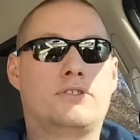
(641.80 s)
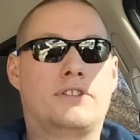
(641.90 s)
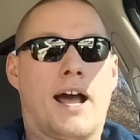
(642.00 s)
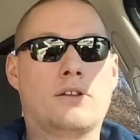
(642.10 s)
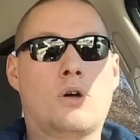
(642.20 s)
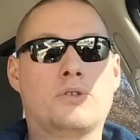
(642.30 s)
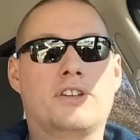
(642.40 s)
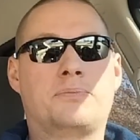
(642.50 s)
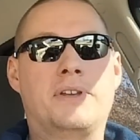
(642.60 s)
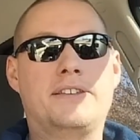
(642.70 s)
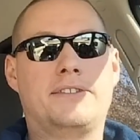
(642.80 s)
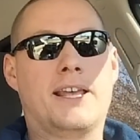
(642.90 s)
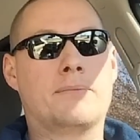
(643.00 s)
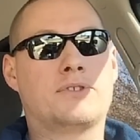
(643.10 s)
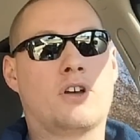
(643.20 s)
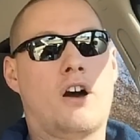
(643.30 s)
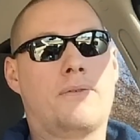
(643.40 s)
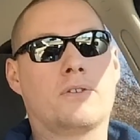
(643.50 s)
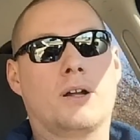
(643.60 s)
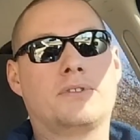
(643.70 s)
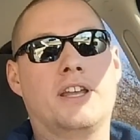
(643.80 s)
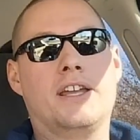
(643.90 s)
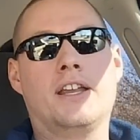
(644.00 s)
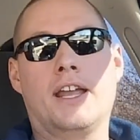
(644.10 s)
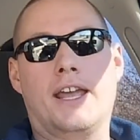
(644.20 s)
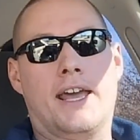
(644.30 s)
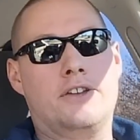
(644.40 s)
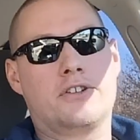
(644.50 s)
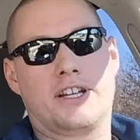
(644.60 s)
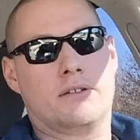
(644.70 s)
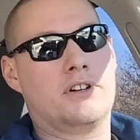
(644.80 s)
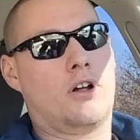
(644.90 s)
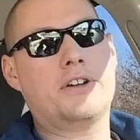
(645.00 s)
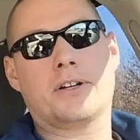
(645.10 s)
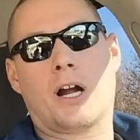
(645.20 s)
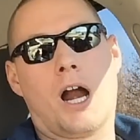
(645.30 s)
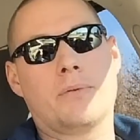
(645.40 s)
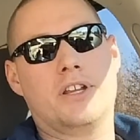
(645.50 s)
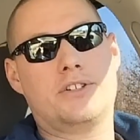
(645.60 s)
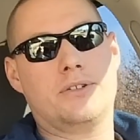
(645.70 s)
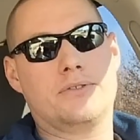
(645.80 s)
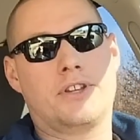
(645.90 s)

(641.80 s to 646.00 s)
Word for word: download this P C M software update and you're going to get rid of all your carbon issues.